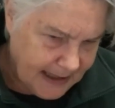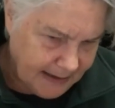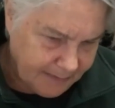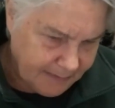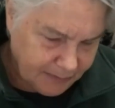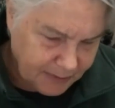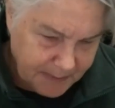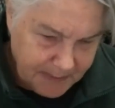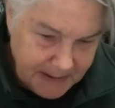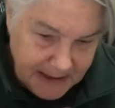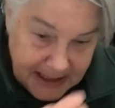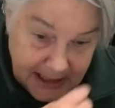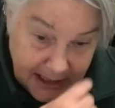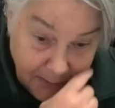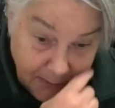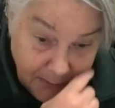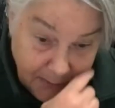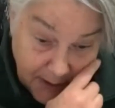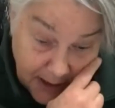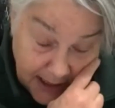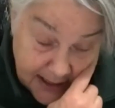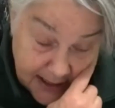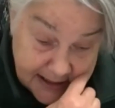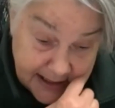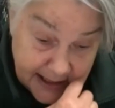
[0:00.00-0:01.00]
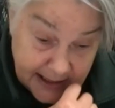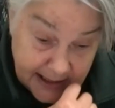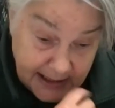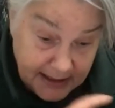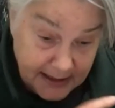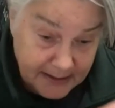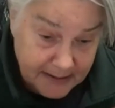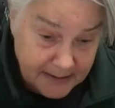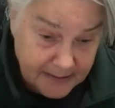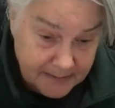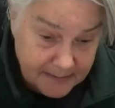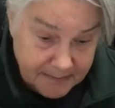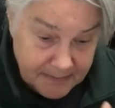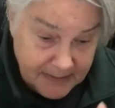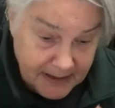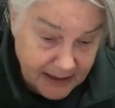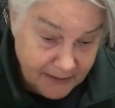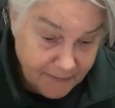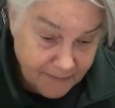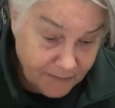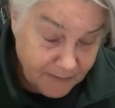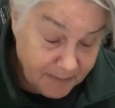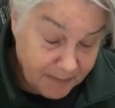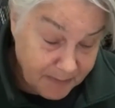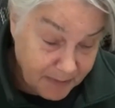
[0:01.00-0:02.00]
repeating what I said at a
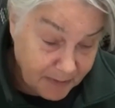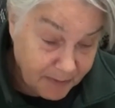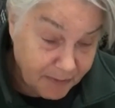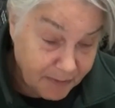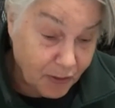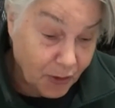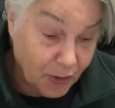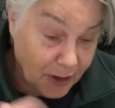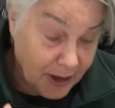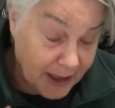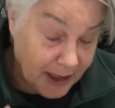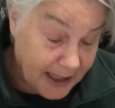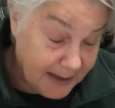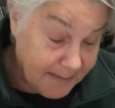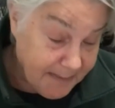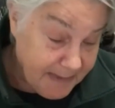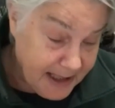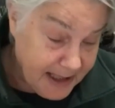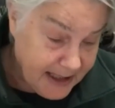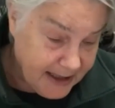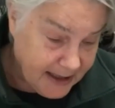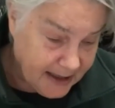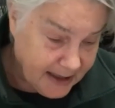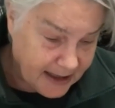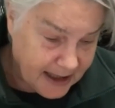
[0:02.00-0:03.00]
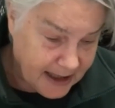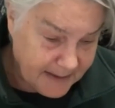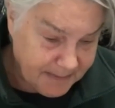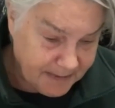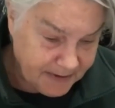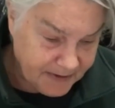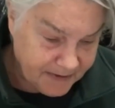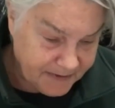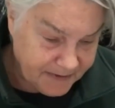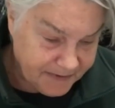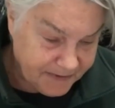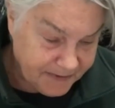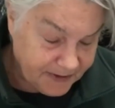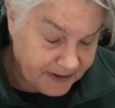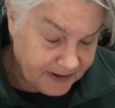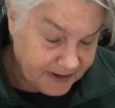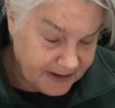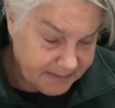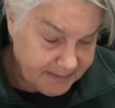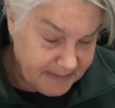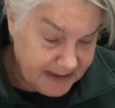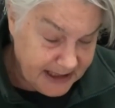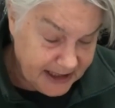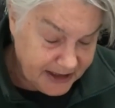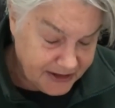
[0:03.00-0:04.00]
meeting a couple of
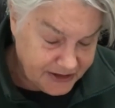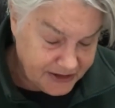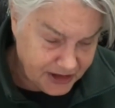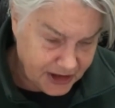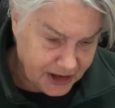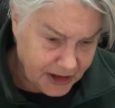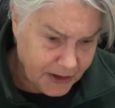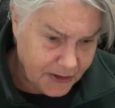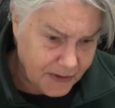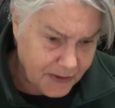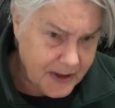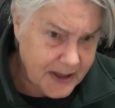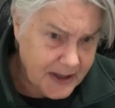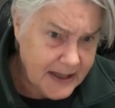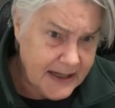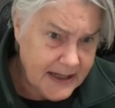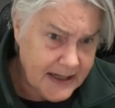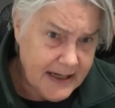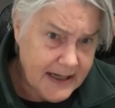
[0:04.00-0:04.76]
meetings ago.